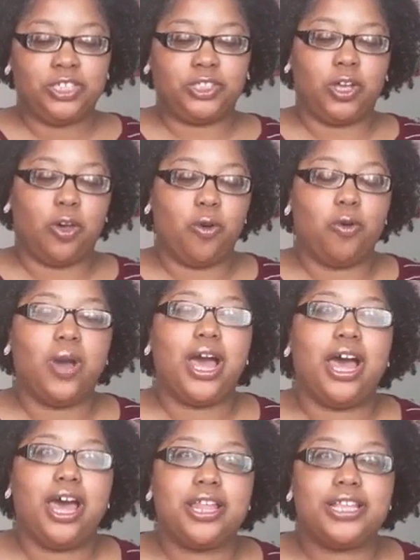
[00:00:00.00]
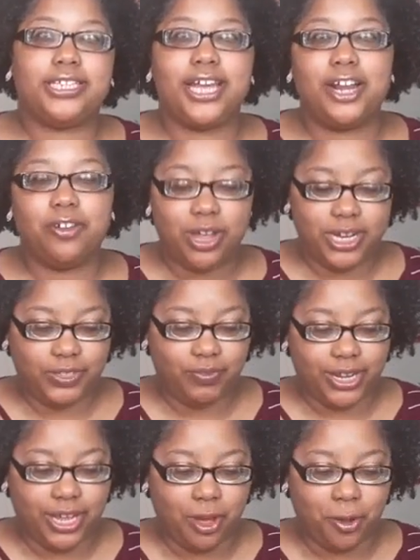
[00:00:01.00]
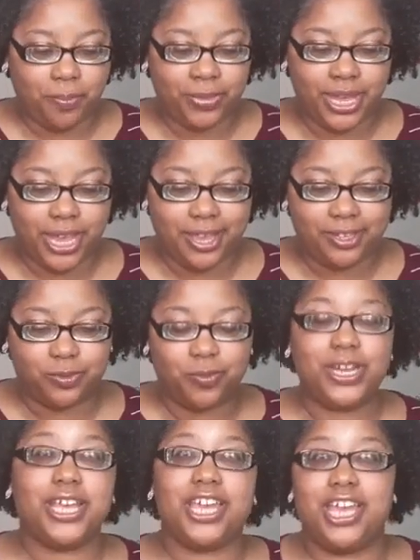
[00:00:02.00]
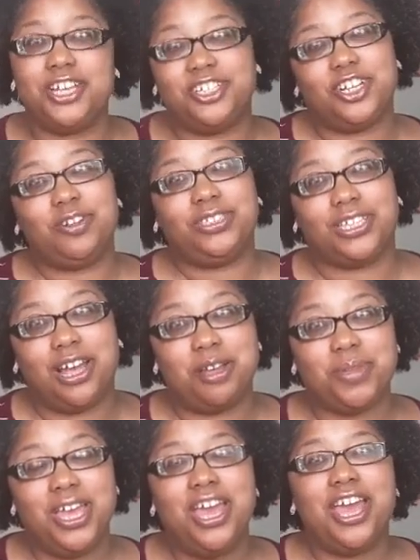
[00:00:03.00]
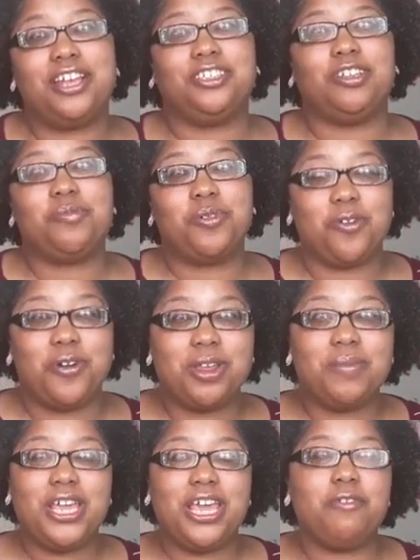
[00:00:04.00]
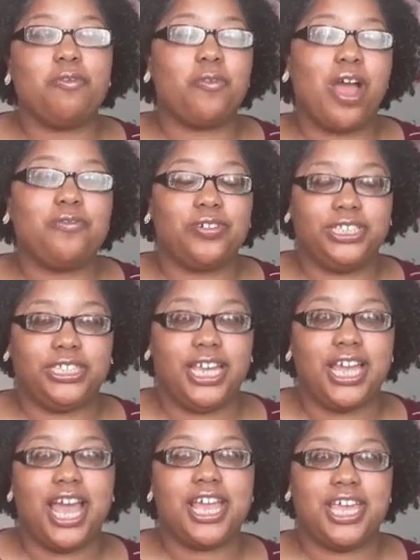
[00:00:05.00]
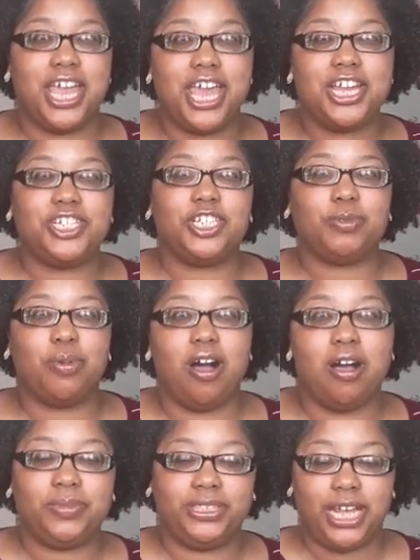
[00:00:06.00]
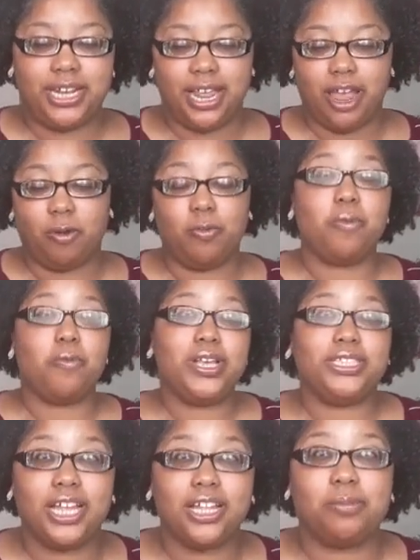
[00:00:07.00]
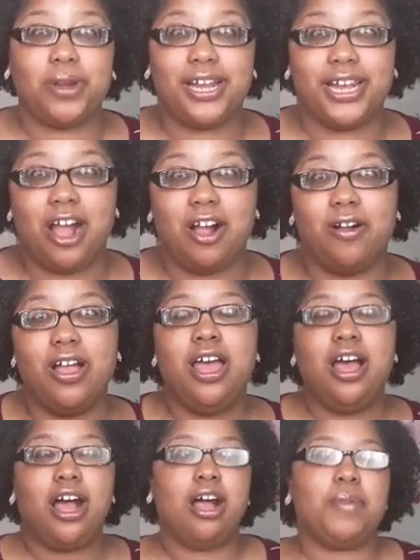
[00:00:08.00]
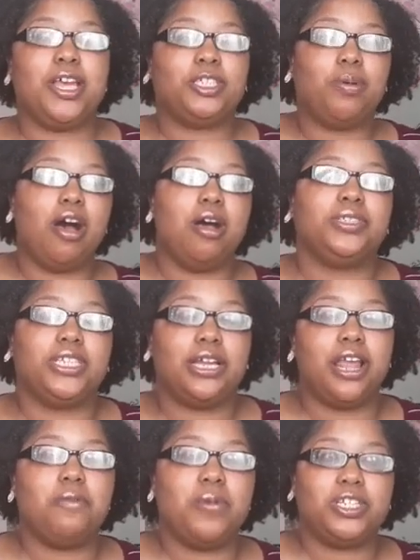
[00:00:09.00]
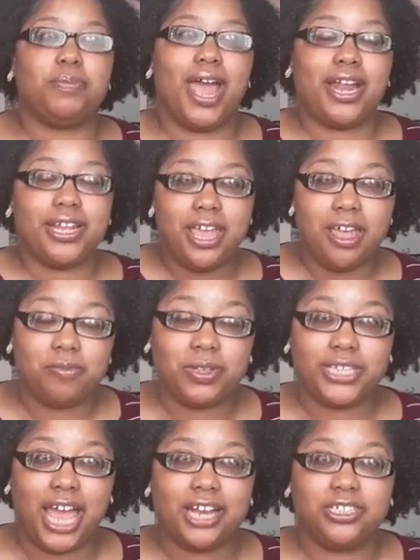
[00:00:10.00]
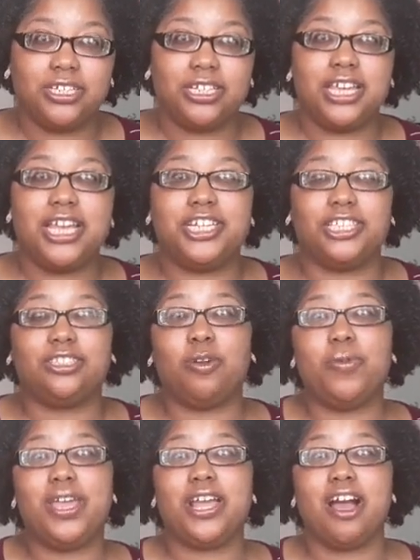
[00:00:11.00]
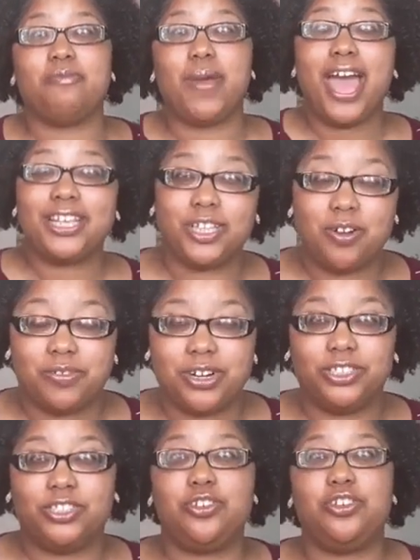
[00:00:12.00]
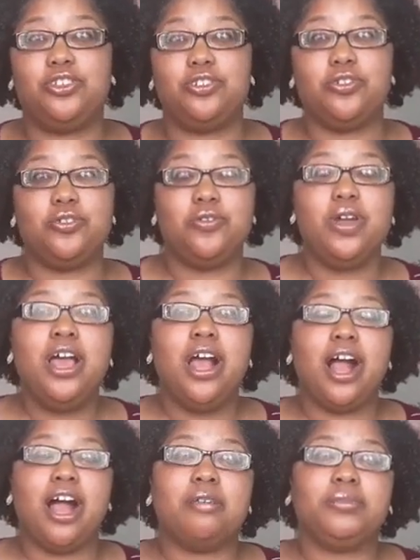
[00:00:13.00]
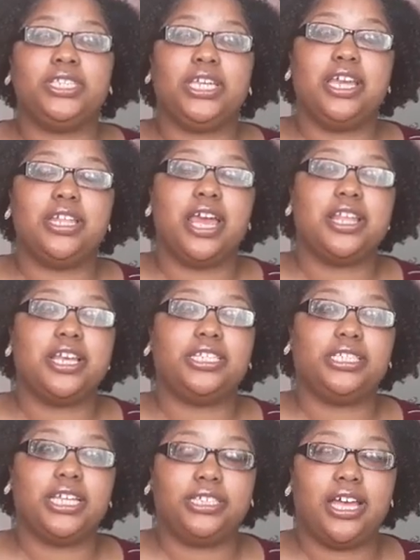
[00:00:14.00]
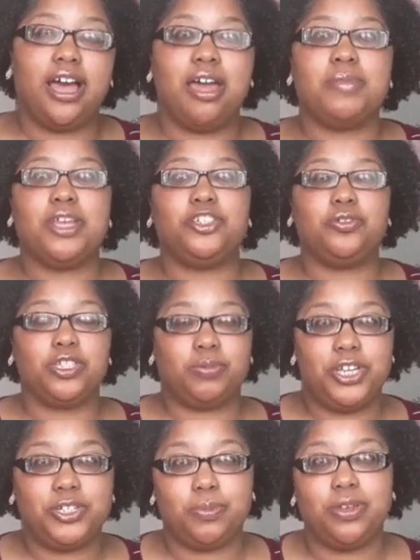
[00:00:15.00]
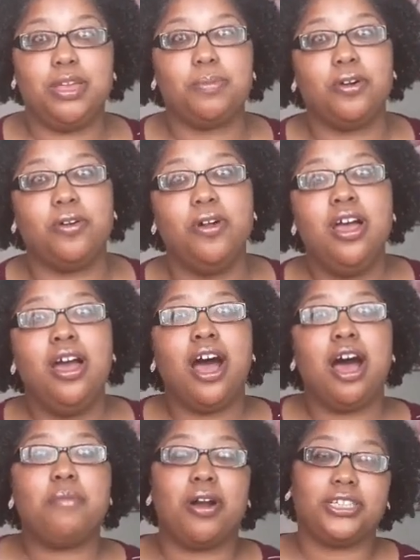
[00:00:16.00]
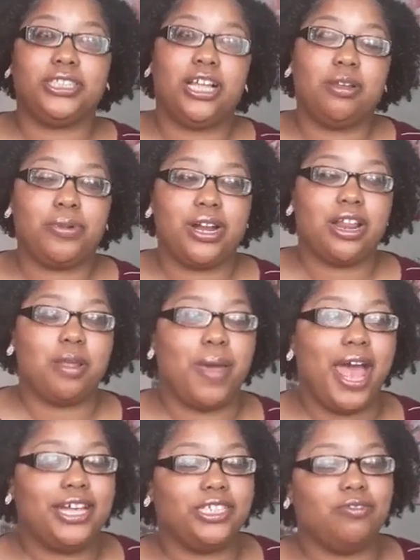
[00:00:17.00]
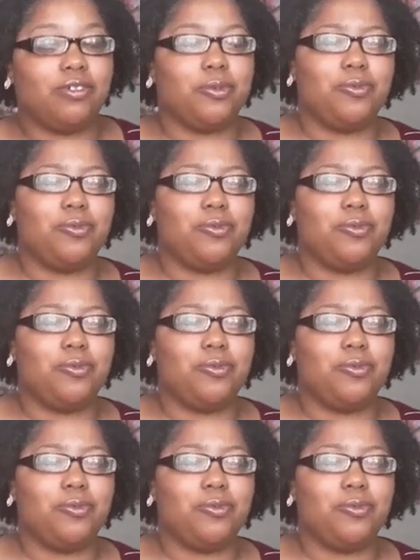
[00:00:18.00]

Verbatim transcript: So uh, the title of this video is When the King Shows Up. And so I'm going to be referencing again just Palm Sunday or what we celebrate now um, as Palm Sunday, which back then was actually just the week of Passover. And so you do um, see that this is a time that Jewish people um, are celebrating the Passover.